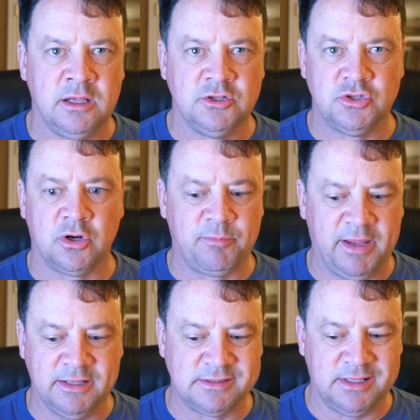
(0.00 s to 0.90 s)
jerk
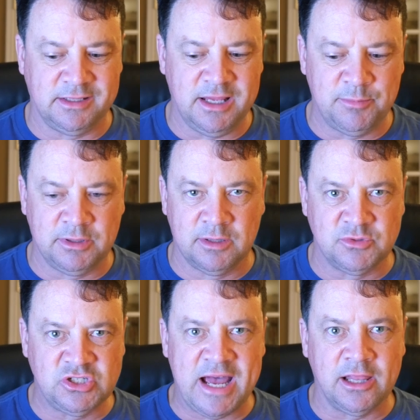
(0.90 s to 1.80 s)
baits and keeping them
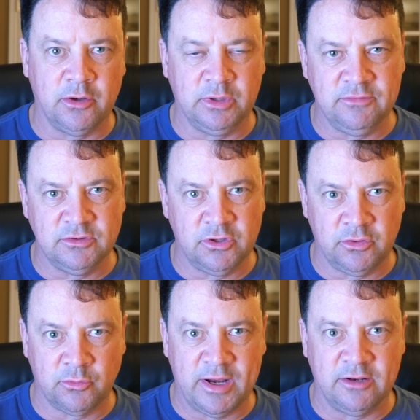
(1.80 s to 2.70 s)
shallow even though
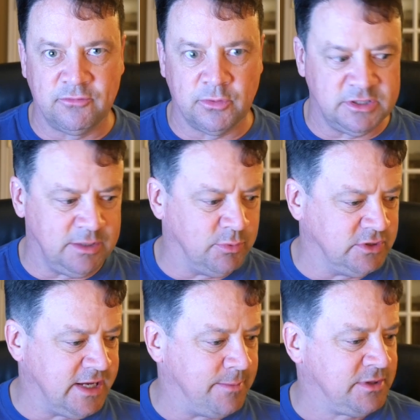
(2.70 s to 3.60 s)
they're rated for a deeper
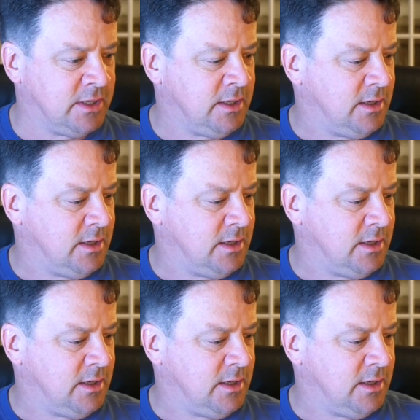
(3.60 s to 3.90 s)
depth.